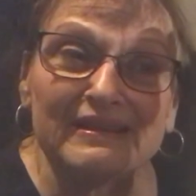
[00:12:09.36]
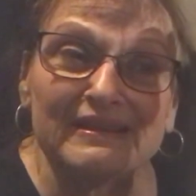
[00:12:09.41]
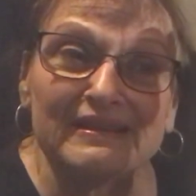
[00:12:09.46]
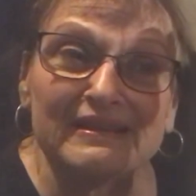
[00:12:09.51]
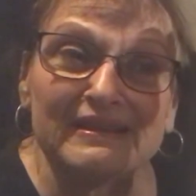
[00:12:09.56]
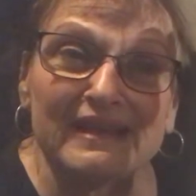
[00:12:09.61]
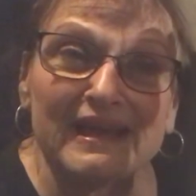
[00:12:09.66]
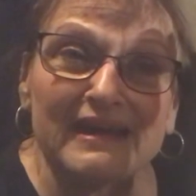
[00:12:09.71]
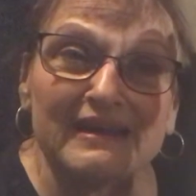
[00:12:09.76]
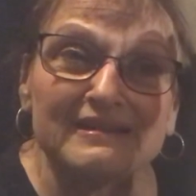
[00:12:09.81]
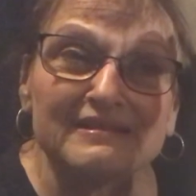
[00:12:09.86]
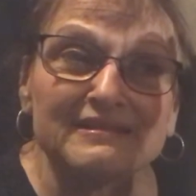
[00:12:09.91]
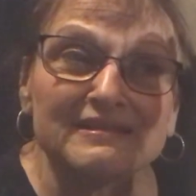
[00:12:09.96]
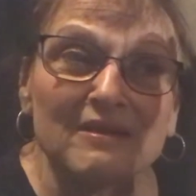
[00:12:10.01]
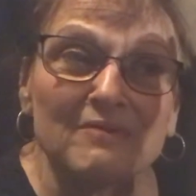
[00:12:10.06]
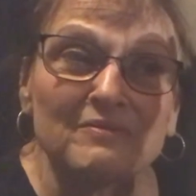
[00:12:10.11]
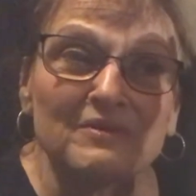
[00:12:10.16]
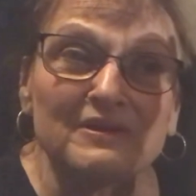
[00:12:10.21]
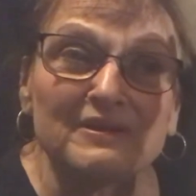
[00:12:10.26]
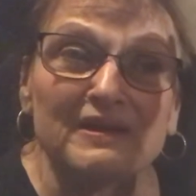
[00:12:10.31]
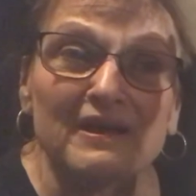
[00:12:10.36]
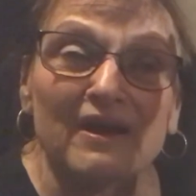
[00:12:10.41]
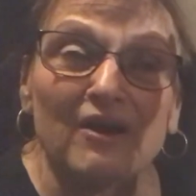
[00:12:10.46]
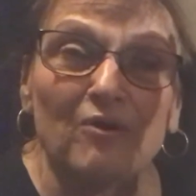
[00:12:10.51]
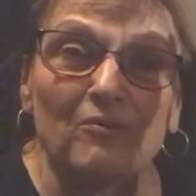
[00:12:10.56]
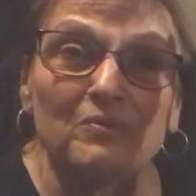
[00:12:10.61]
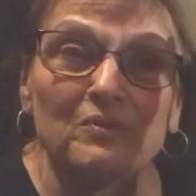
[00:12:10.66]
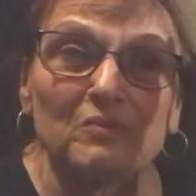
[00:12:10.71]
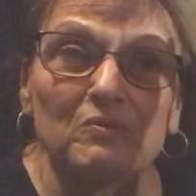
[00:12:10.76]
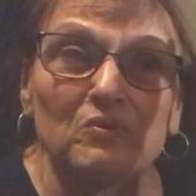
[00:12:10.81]
That is something to
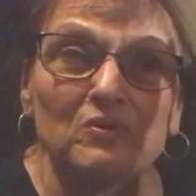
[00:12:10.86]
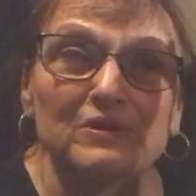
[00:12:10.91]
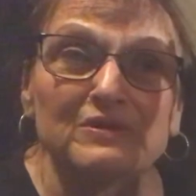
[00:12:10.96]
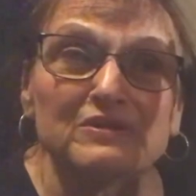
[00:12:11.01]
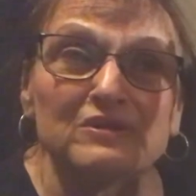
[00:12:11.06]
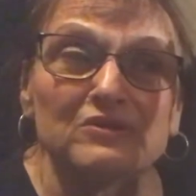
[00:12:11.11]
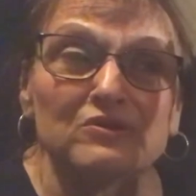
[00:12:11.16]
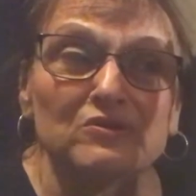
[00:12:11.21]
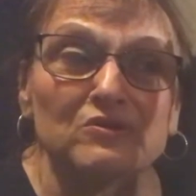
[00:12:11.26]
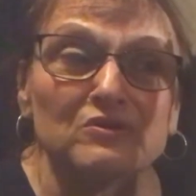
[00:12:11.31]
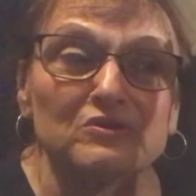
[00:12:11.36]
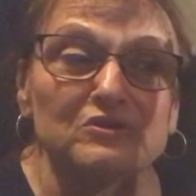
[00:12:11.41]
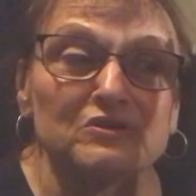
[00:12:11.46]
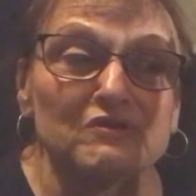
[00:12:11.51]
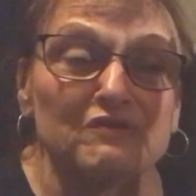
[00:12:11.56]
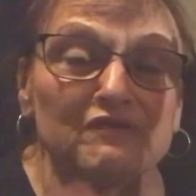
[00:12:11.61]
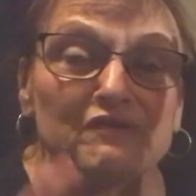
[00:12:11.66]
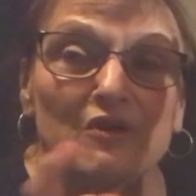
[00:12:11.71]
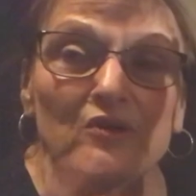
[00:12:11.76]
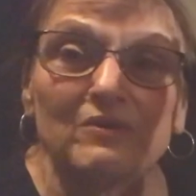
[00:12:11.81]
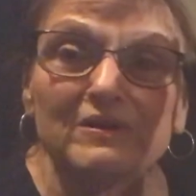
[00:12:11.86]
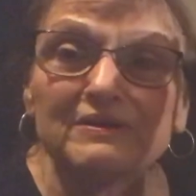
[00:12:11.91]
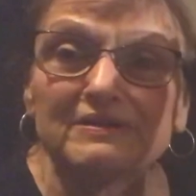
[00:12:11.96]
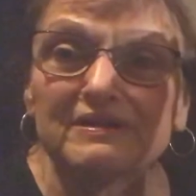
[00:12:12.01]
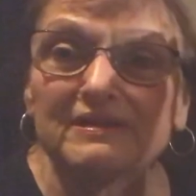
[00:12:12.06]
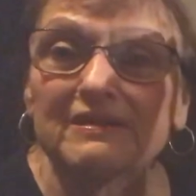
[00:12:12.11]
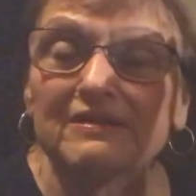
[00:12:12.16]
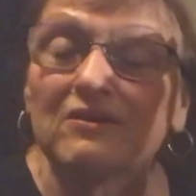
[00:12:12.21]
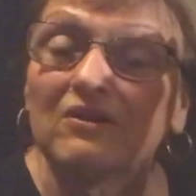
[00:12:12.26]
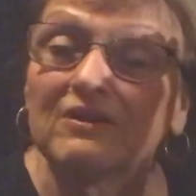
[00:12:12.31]
help the boys and girls to focus
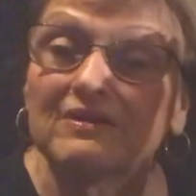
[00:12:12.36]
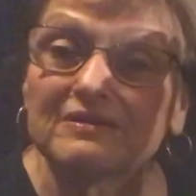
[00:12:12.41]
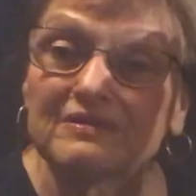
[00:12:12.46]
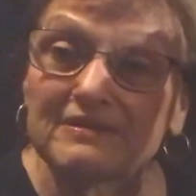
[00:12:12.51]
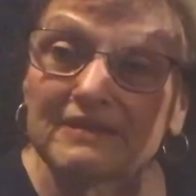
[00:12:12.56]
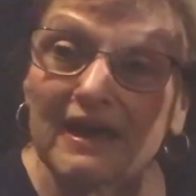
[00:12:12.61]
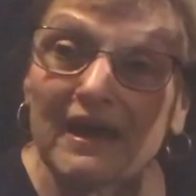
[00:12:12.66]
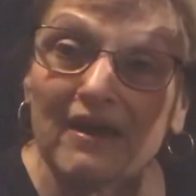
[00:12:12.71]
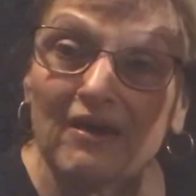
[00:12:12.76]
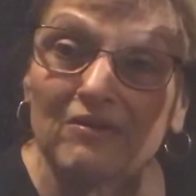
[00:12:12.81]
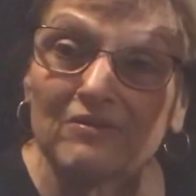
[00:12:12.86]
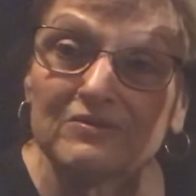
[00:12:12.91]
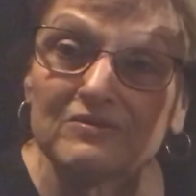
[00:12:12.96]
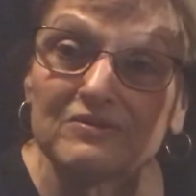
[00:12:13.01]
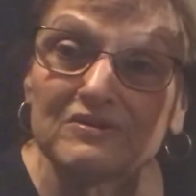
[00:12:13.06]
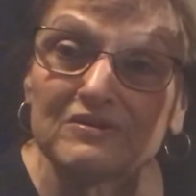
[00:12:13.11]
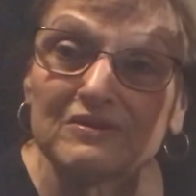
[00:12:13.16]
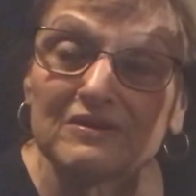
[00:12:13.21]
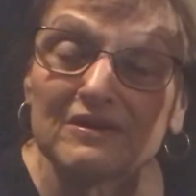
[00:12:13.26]
in on sounds,